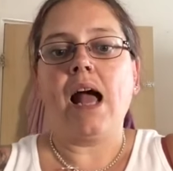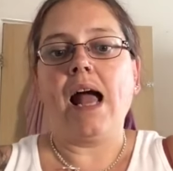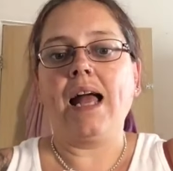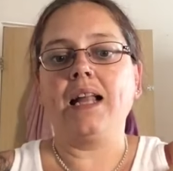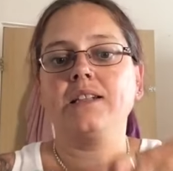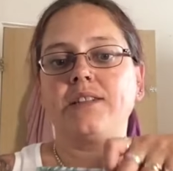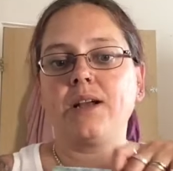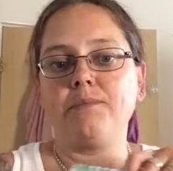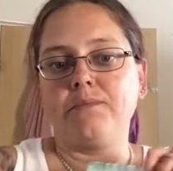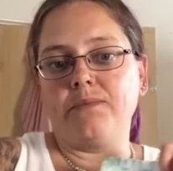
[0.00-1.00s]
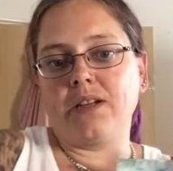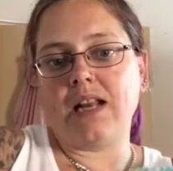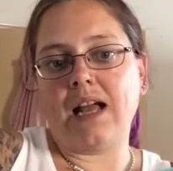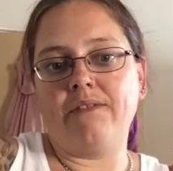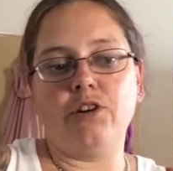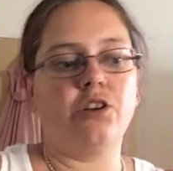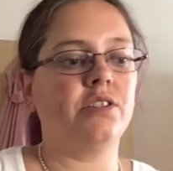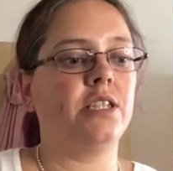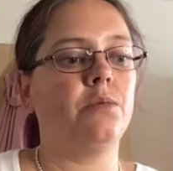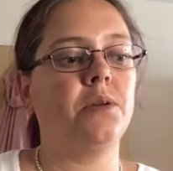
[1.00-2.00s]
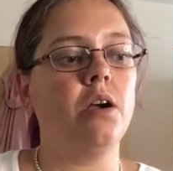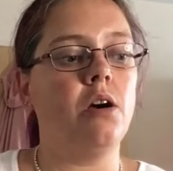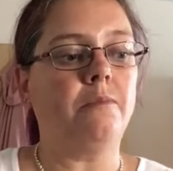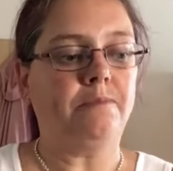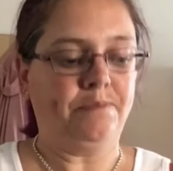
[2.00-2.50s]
and um, we're going to have a look and see what we got.